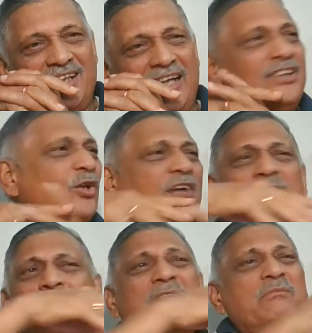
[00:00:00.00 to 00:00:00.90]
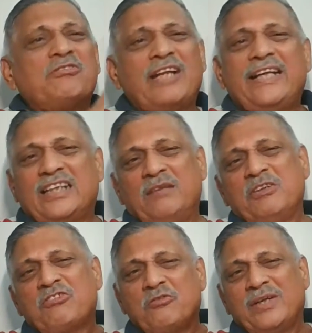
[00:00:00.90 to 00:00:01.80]
and you have a beam of light coming
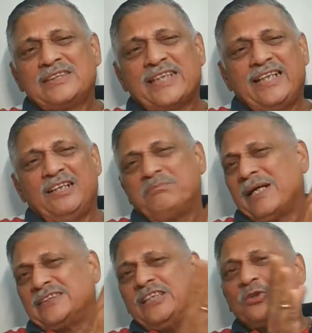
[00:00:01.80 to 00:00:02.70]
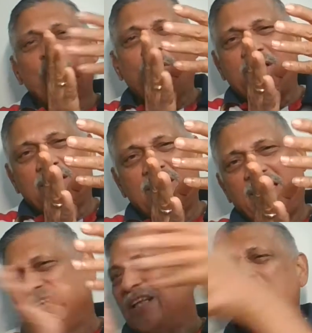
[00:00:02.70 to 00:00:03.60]
from one side and passing through it
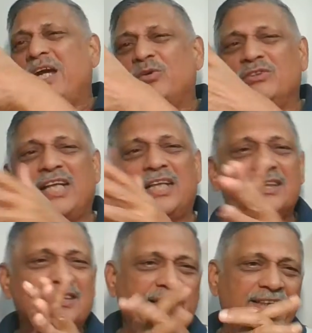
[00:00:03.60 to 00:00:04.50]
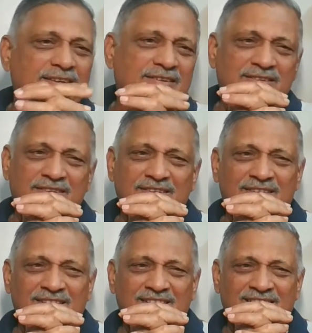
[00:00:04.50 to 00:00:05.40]
and coming out of the other side.
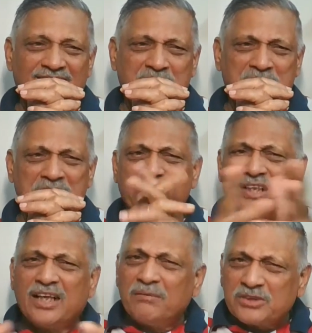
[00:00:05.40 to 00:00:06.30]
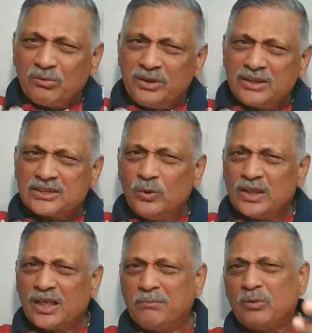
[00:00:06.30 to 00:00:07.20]
But when it comes out, it's going
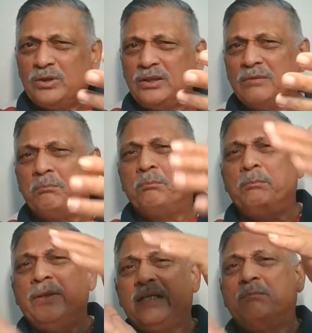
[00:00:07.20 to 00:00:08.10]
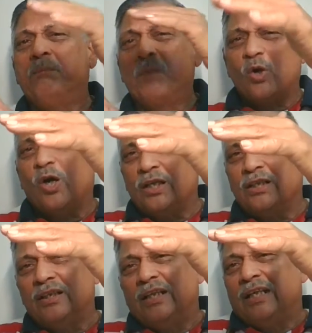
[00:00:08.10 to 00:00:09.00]
to come out in big, broad
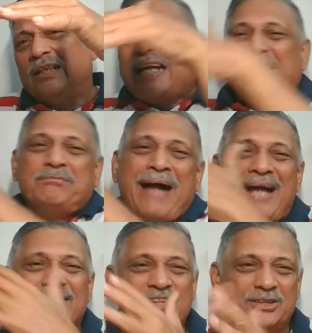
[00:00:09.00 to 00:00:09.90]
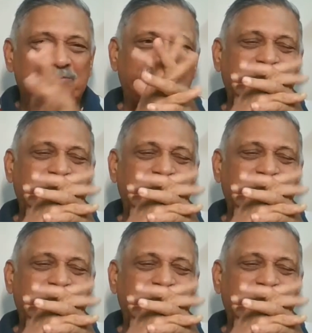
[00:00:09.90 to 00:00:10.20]
light bands,